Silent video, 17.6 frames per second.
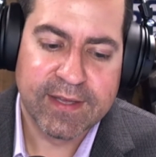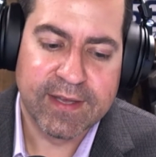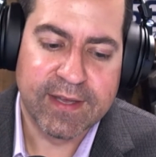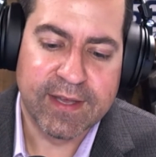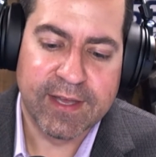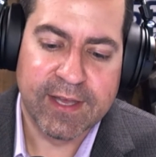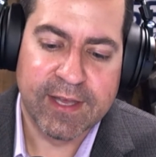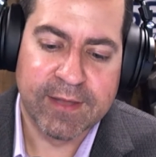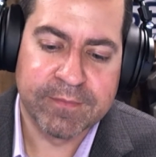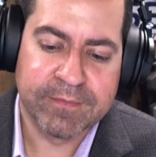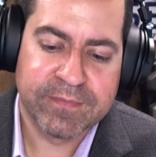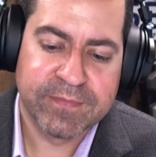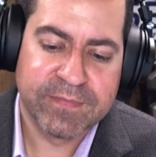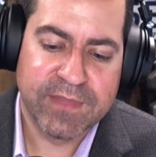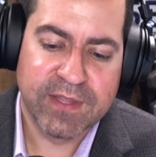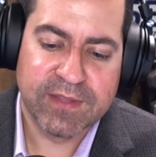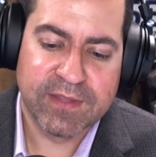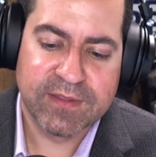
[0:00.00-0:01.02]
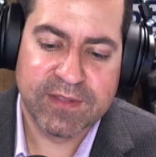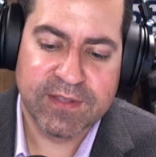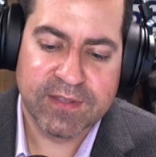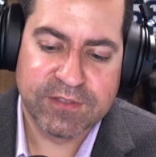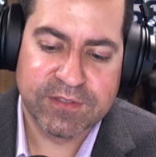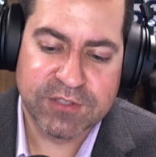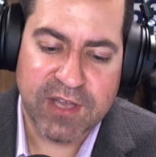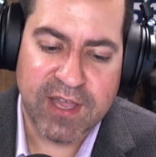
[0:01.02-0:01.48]
um, the
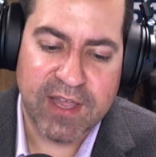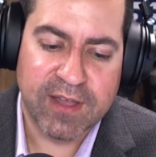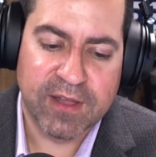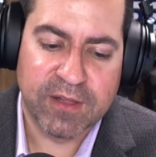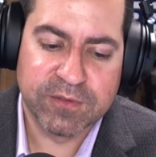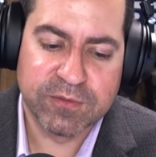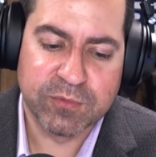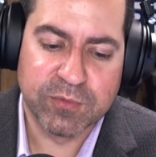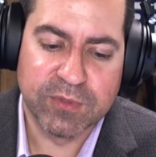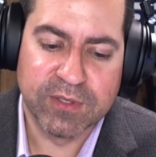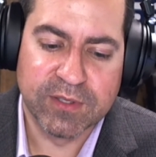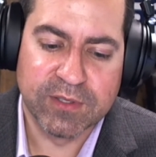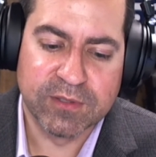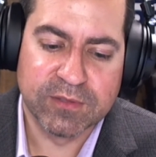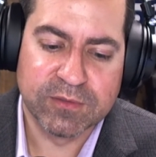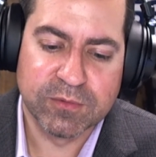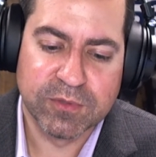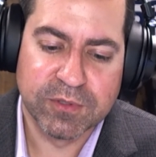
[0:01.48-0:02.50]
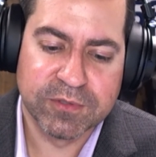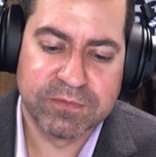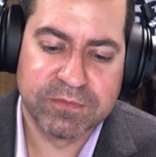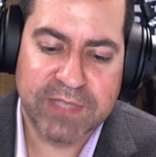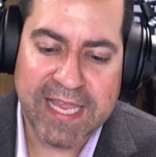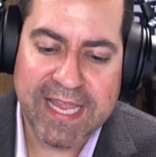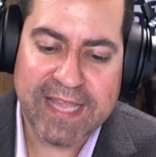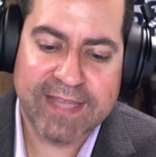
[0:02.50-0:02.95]
the child will will
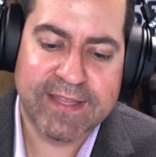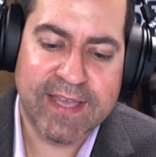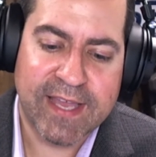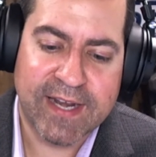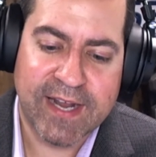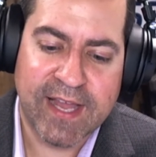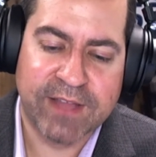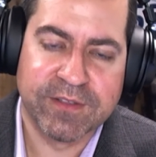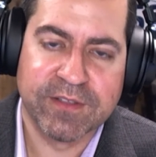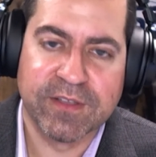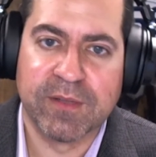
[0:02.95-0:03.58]
take that on.